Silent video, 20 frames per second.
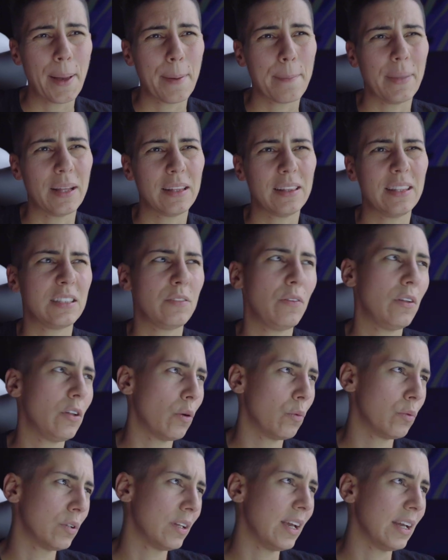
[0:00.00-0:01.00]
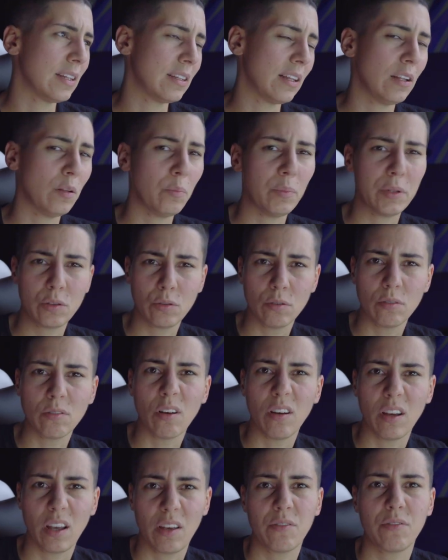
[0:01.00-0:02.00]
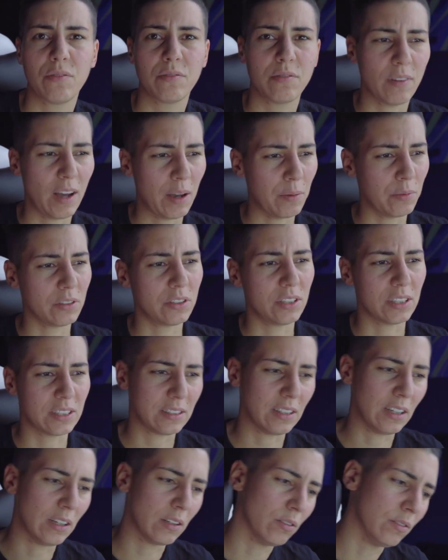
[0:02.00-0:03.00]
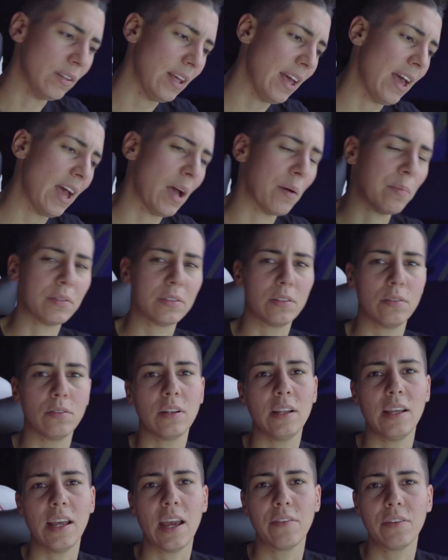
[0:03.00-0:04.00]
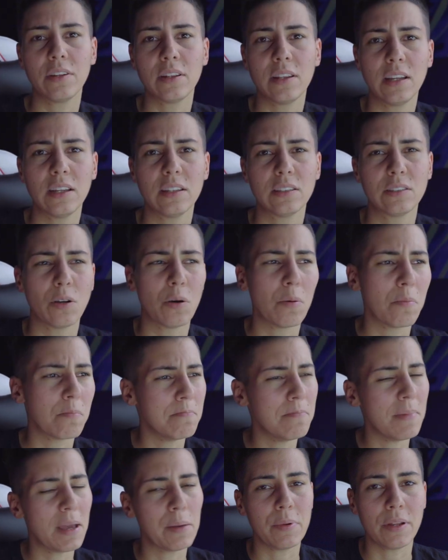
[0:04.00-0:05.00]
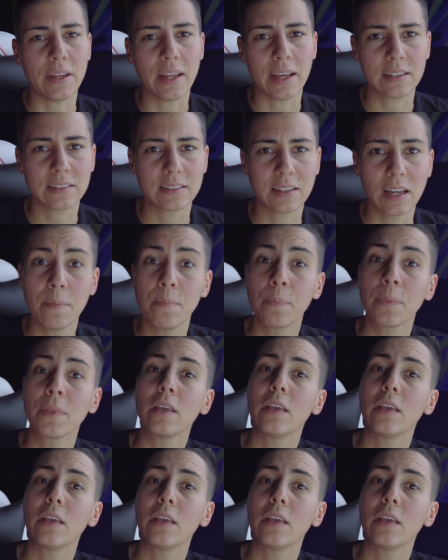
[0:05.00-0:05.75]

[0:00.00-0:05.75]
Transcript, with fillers: but this video would get a little bit too long if I would just include absolutely everything, so maybe next time.